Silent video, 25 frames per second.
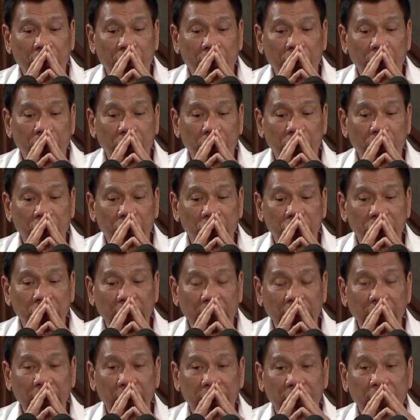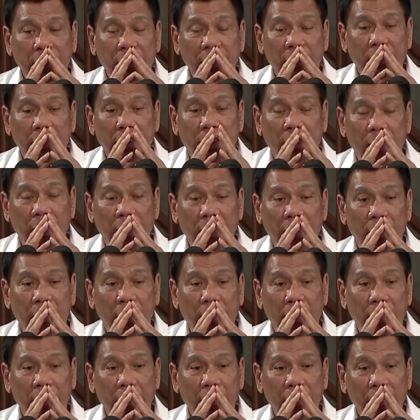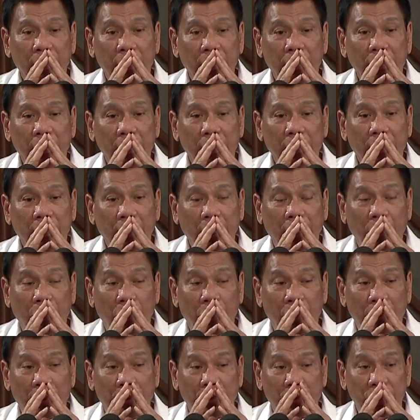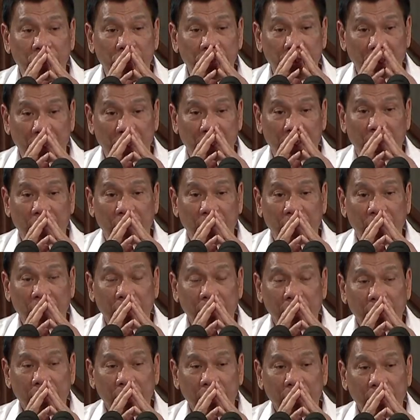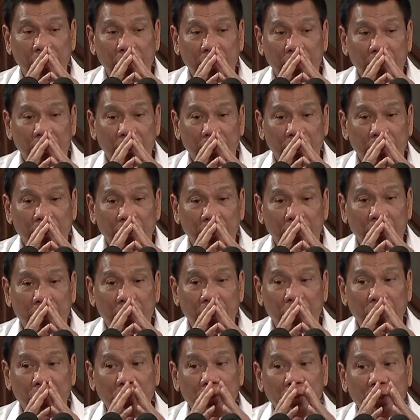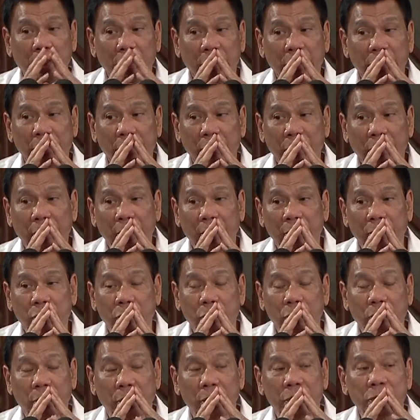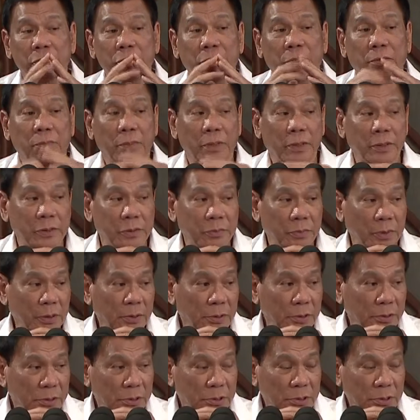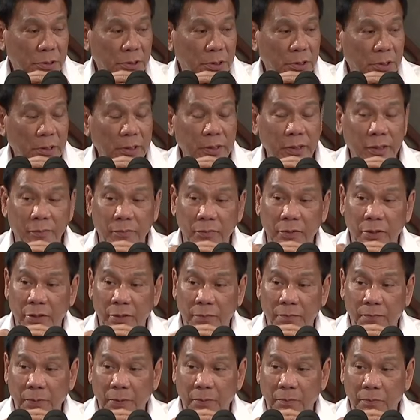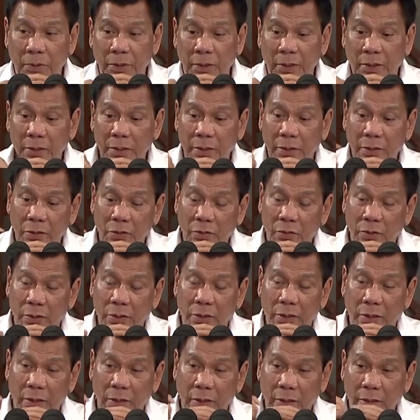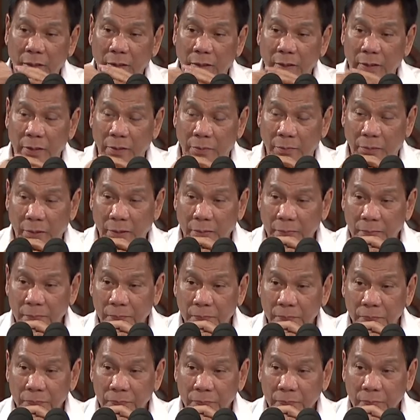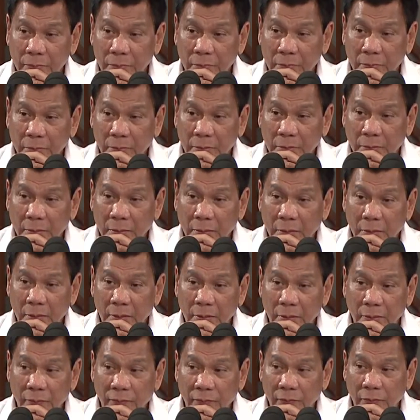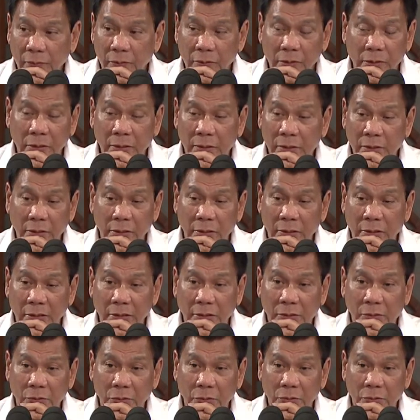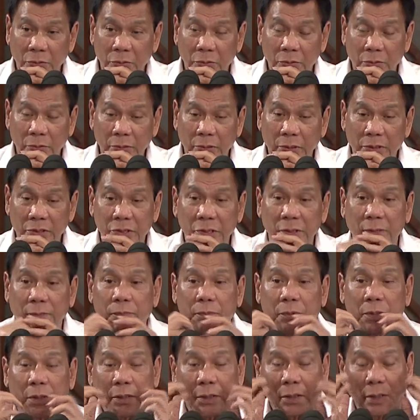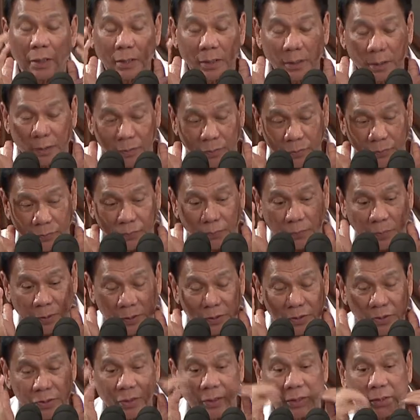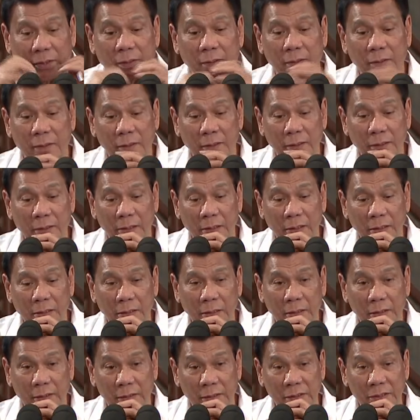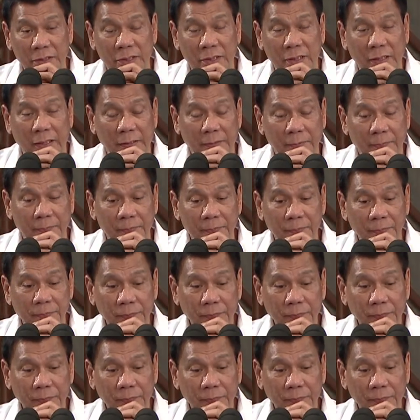to sign it and I will consider. But do not make too much demands because I am the Republic and you are the rebel. And if you are not ready to accept that kind of mindset at this time,